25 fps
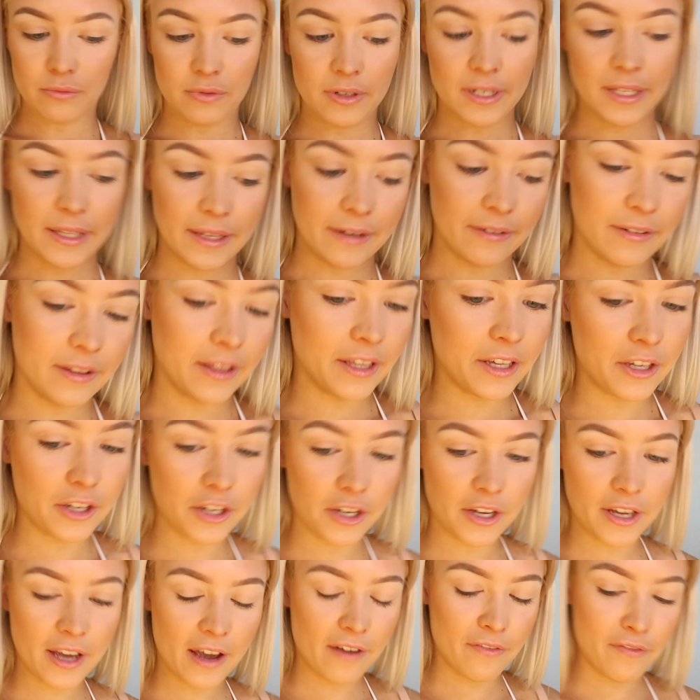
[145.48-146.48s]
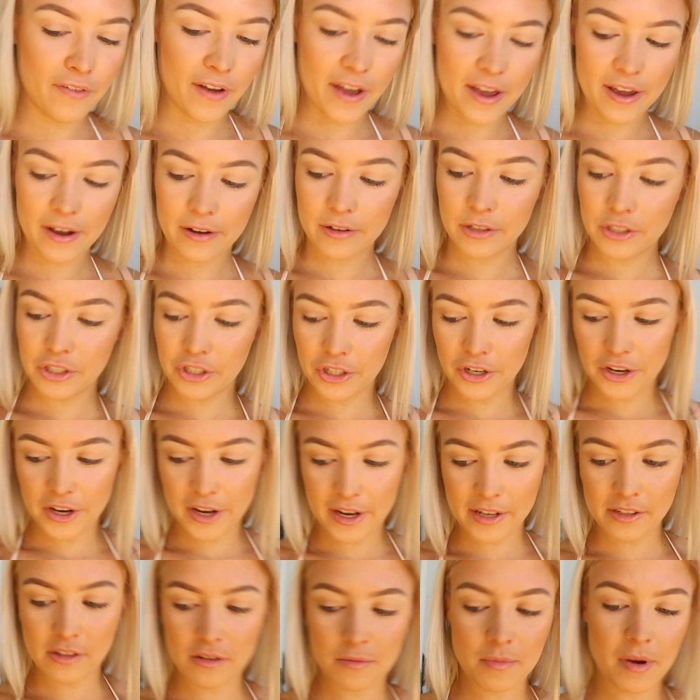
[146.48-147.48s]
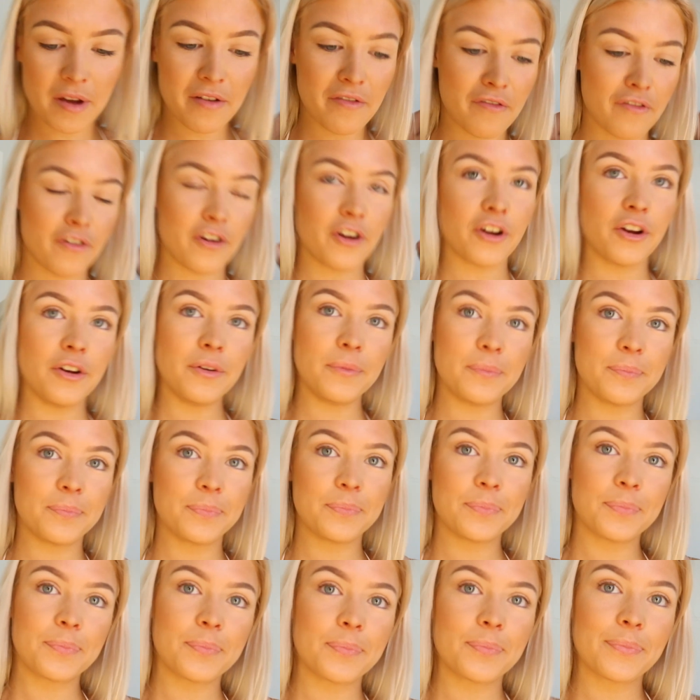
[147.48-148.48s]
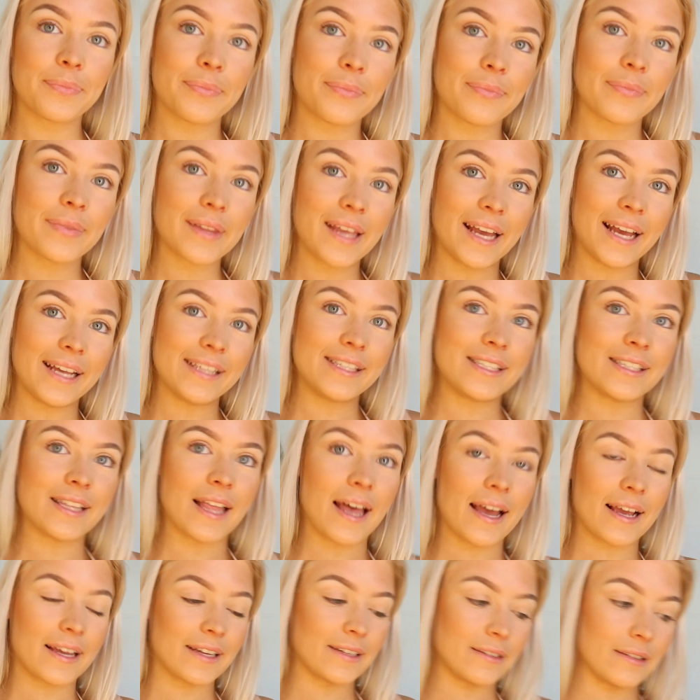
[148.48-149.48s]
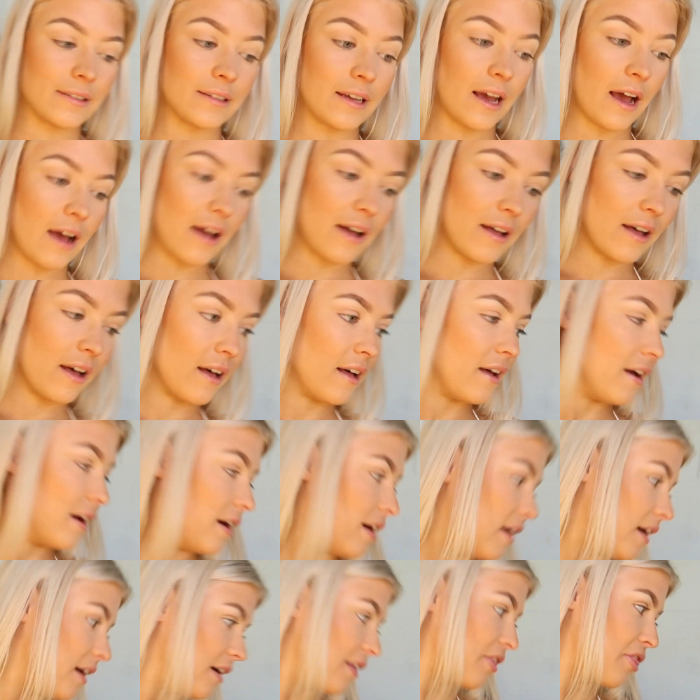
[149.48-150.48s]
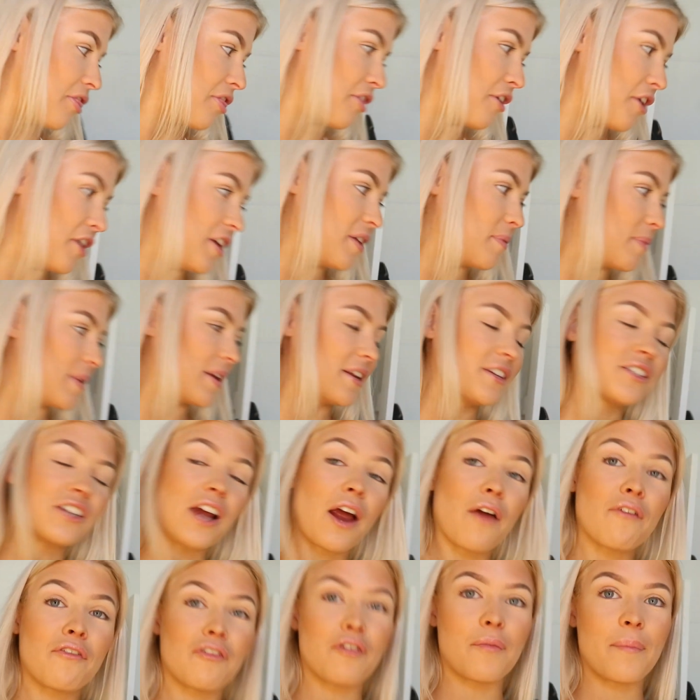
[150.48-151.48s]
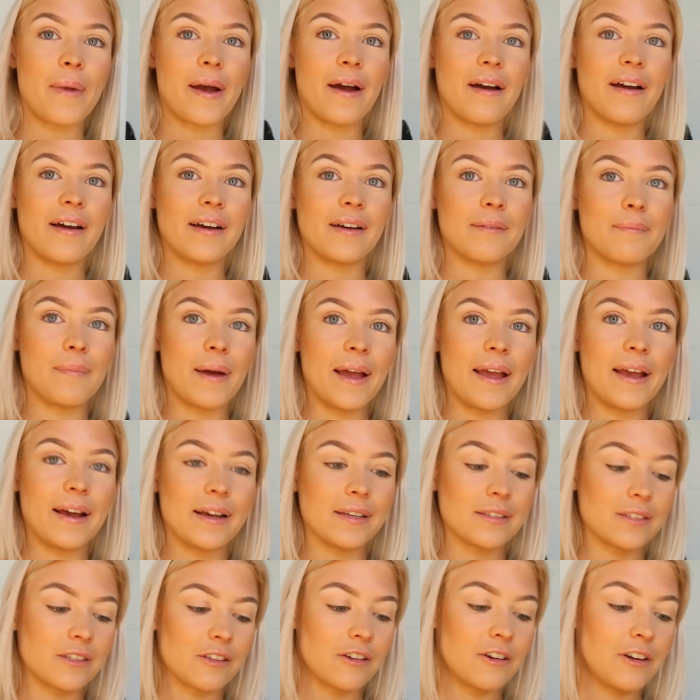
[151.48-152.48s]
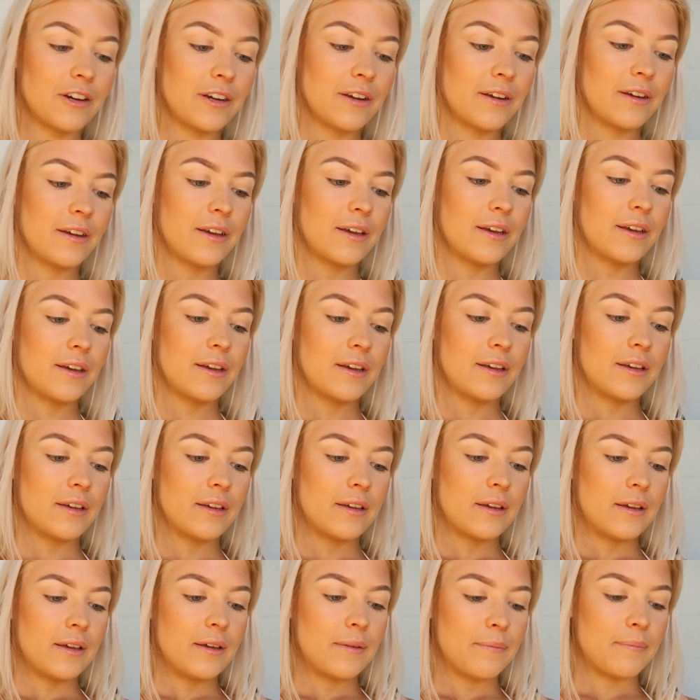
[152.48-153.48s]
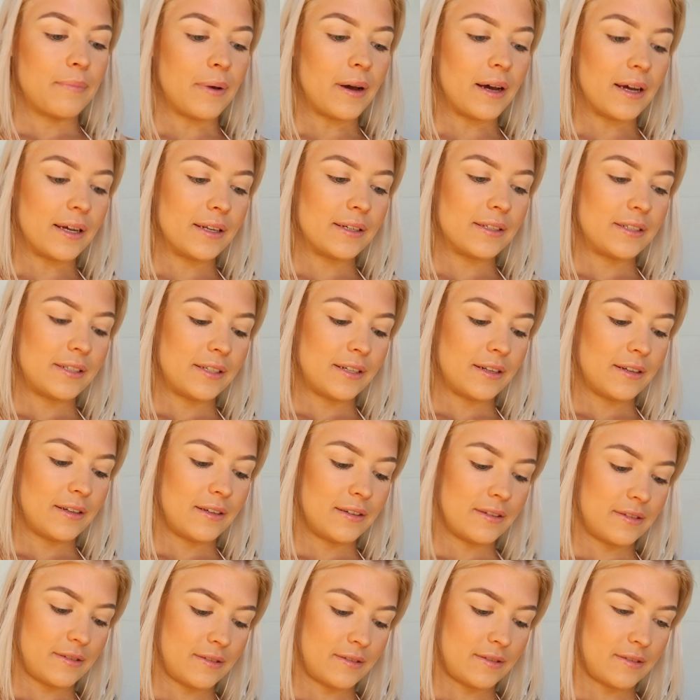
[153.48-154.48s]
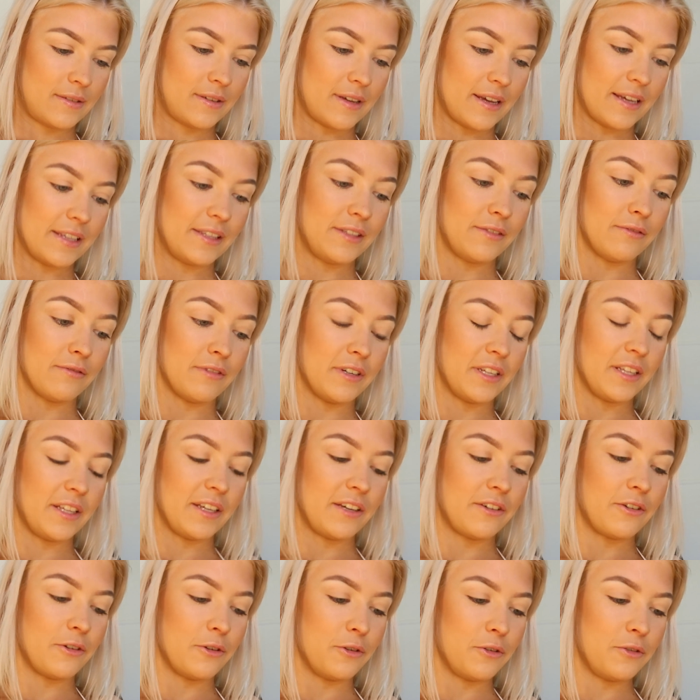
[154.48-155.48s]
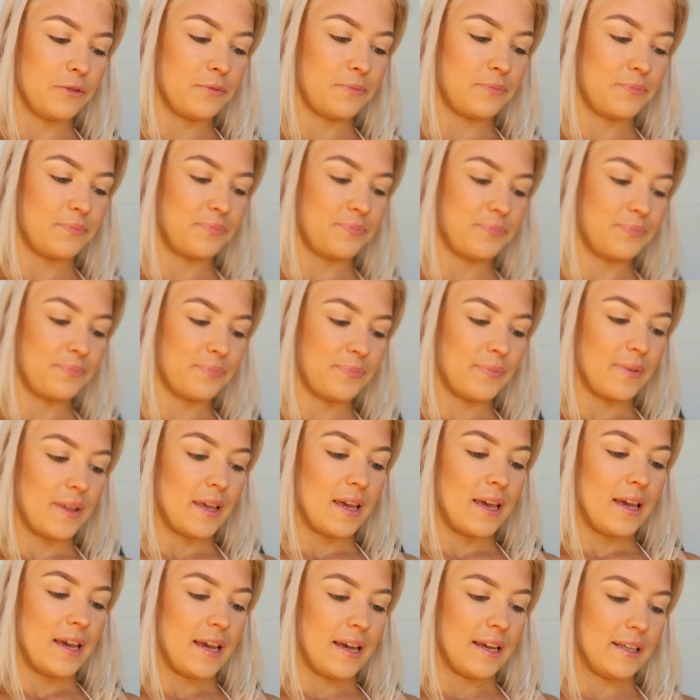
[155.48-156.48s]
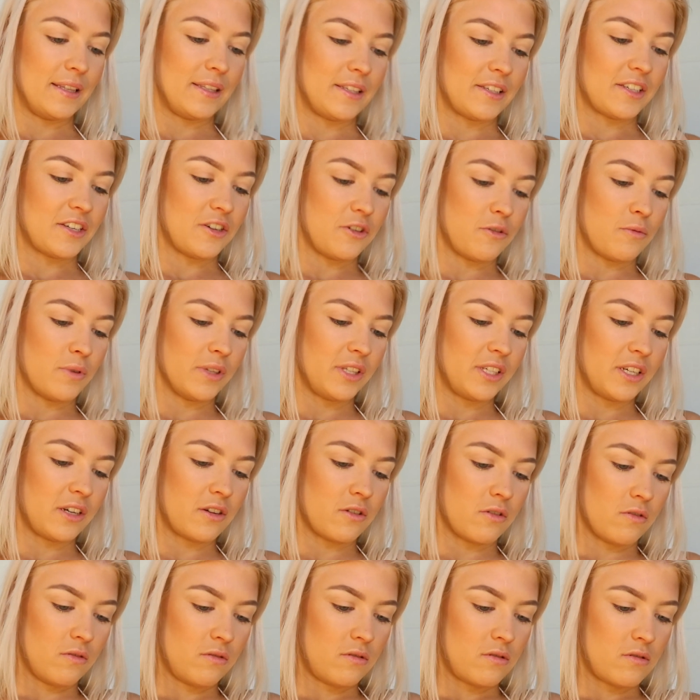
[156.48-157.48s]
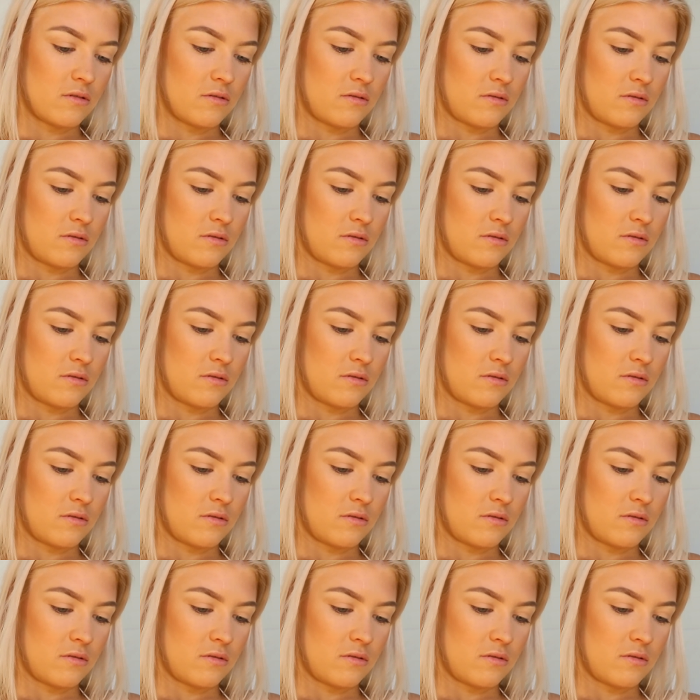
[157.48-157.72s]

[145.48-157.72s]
really really cute cafe. I'll show you guys on my phone. It's like a 30 minute drive from my house though, but it's really cool. It's cool. What's it called?